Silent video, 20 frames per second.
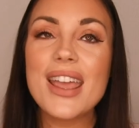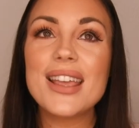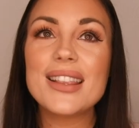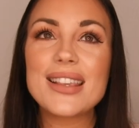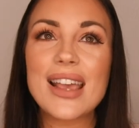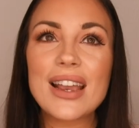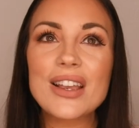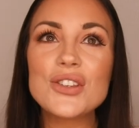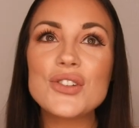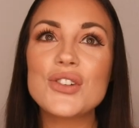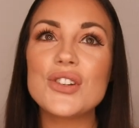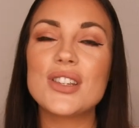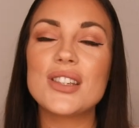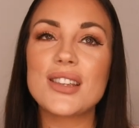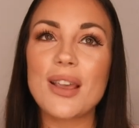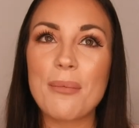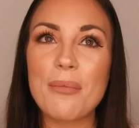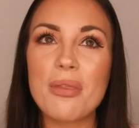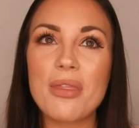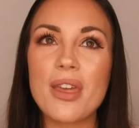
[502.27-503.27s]
It's actually
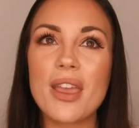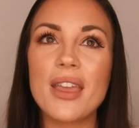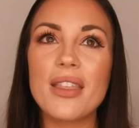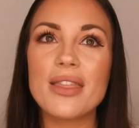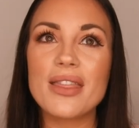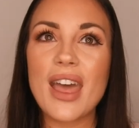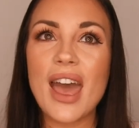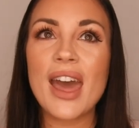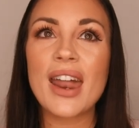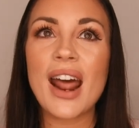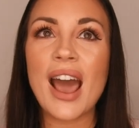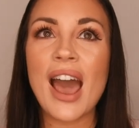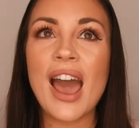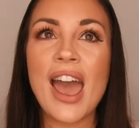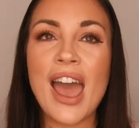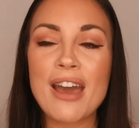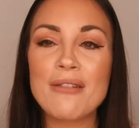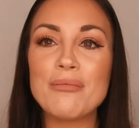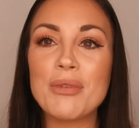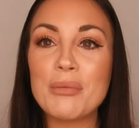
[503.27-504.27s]
something that
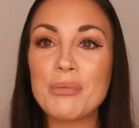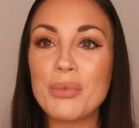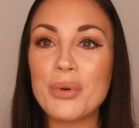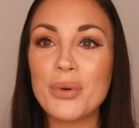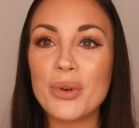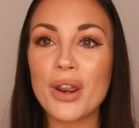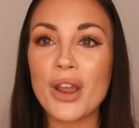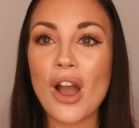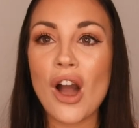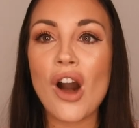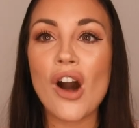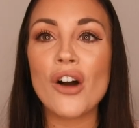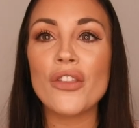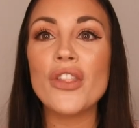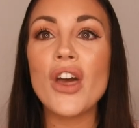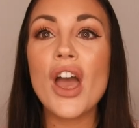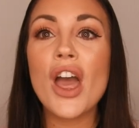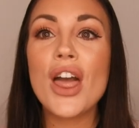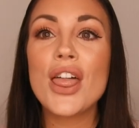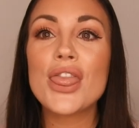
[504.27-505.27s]
I have been putting
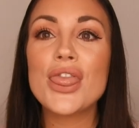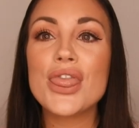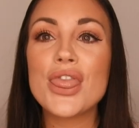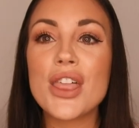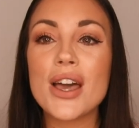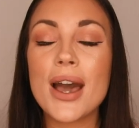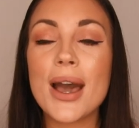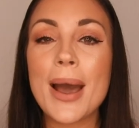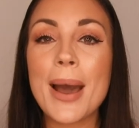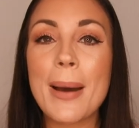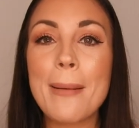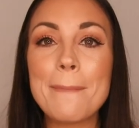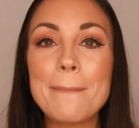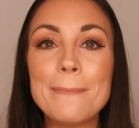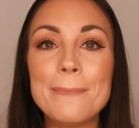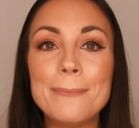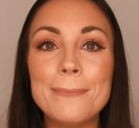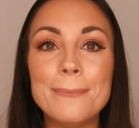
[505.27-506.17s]
on the